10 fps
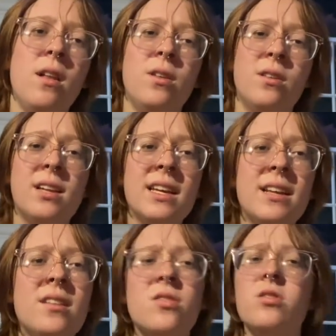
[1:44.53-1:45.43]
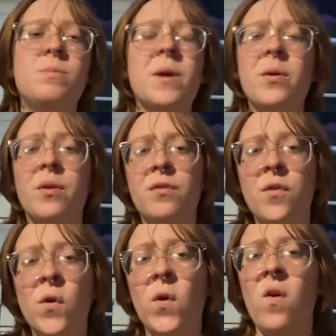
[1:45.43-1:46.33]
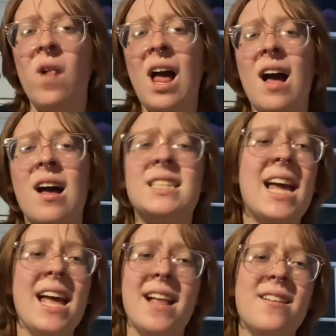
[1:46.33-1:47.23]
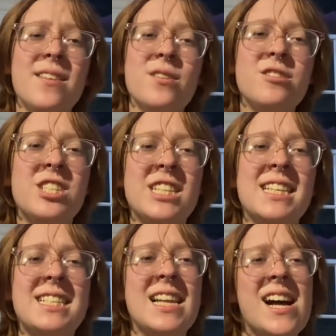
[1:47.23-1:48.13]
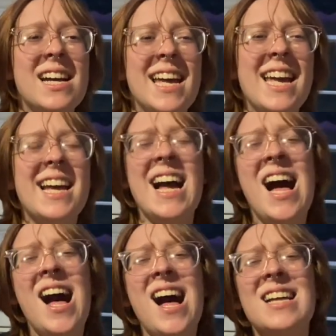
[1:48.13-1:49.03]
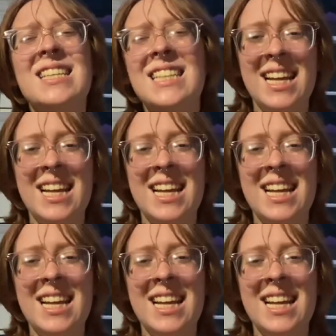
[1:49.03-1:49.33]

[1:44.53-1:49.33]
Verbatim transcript: Look in those beautiful eyes And know she's lucky cause